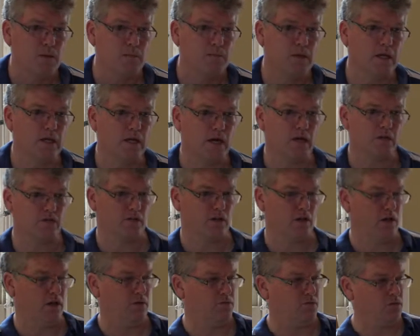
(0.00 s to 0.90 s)

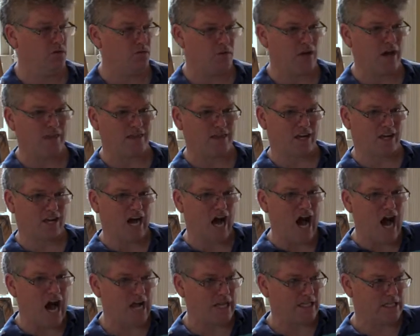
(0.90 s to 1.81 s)
Because if you've got the
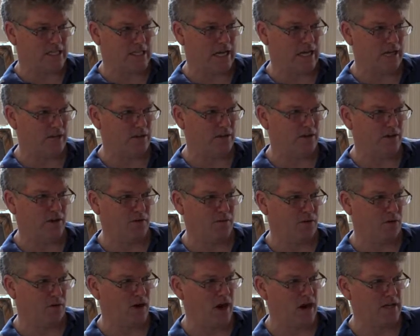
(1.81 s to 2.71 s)
content
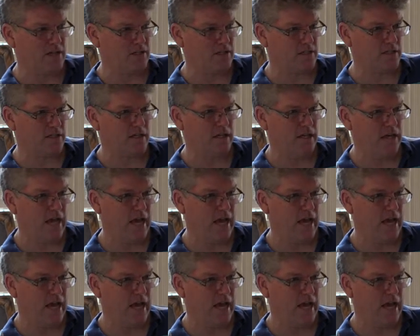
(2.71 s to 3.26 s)
of Christ